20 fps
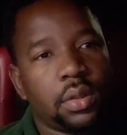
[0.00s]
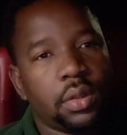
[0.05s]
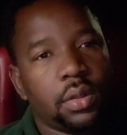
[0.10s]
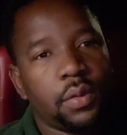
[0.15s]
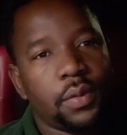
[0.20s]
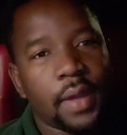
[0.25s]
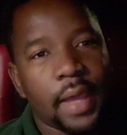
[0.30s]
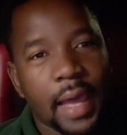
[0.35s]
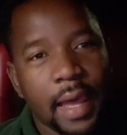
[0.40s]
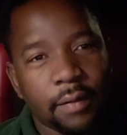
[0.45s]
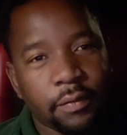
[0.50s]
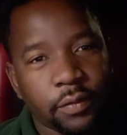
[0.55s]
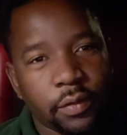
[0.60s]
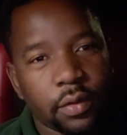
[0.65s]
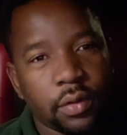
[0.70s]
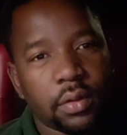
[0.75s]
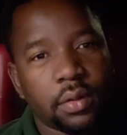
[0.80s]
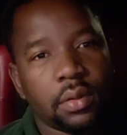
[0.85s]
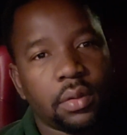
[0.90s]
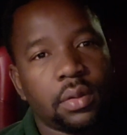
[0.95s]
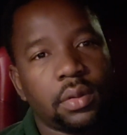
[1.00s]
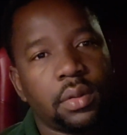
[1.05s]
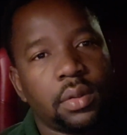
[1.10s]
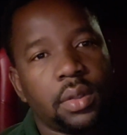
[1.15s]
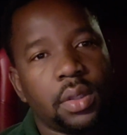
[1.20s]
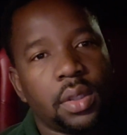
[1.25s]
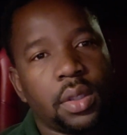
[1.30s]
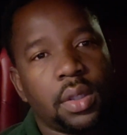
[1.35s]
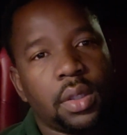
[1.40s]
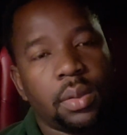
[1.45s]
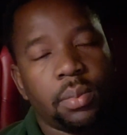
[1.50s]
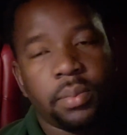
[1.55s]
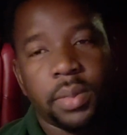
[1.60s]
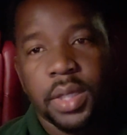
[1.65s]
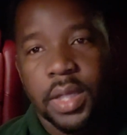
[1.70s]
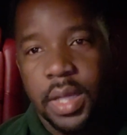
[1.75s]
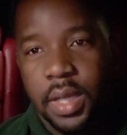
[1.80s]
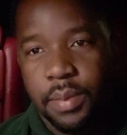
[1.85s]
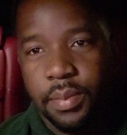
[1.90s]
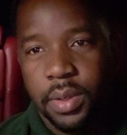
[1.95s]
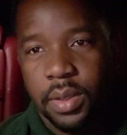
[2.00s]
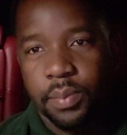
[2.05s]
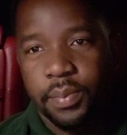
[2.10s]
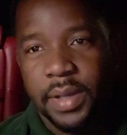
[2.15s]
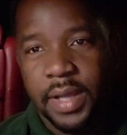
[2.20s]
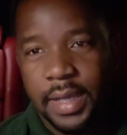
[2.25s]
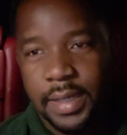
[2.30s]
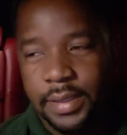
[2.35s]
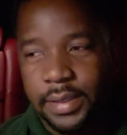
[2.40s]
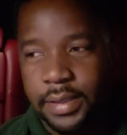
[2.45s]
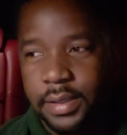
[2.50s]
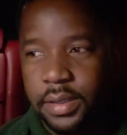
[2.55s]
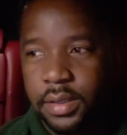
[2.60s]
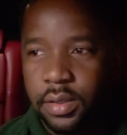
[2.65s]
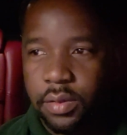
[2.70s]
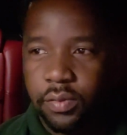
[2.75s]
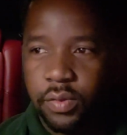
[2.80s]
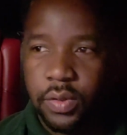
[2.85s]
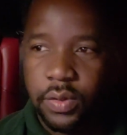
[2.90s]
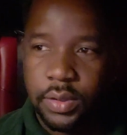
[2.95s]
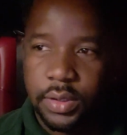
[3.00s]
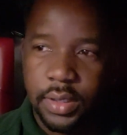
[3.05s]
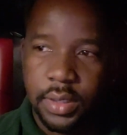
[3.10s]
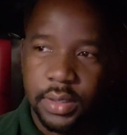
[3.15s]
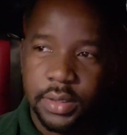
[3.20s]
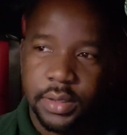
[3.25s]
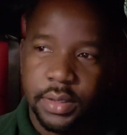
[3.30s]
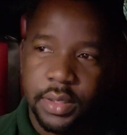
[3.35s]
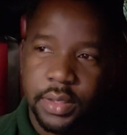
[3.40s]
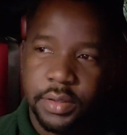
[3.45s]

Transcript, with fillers: you have to be able to pass the road test.